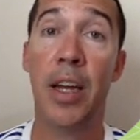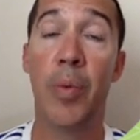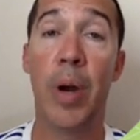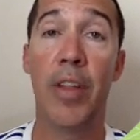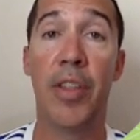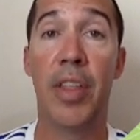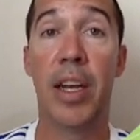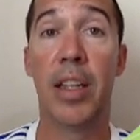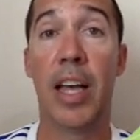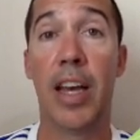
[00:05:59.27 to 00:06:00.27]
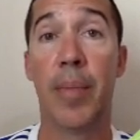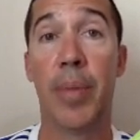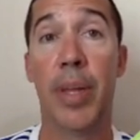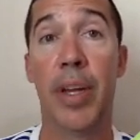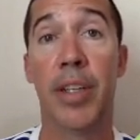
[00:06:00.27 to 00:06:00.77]
rather than a lot of
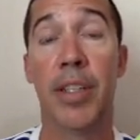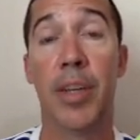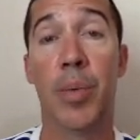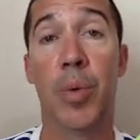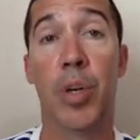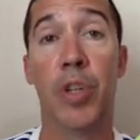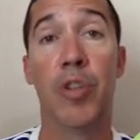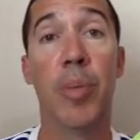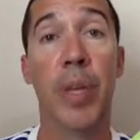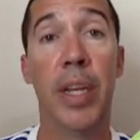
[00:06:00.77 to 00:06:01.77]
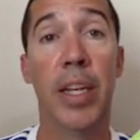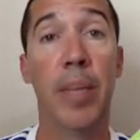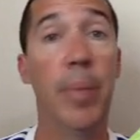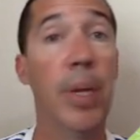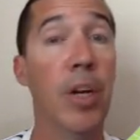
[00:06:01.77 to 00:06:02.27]
players that were dribbling into
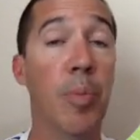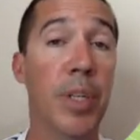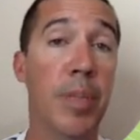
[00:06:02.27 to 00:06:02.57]
big open